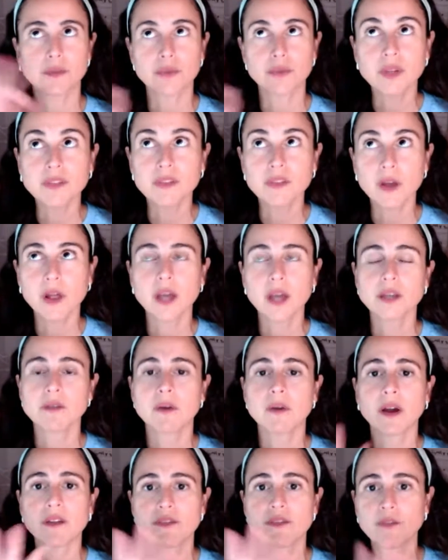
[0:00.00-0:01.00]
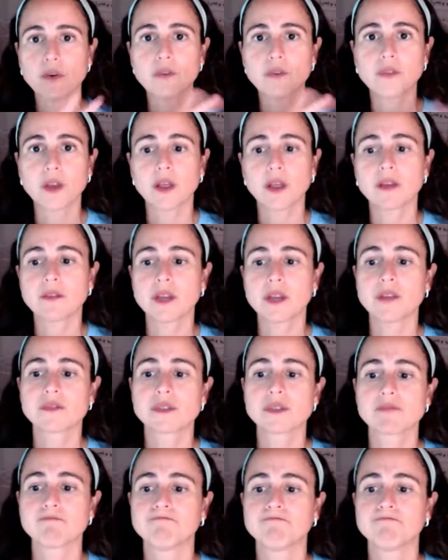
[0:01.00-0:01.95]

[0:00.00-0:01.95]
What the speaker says: 3 failed IUI, 4 failed IVFs.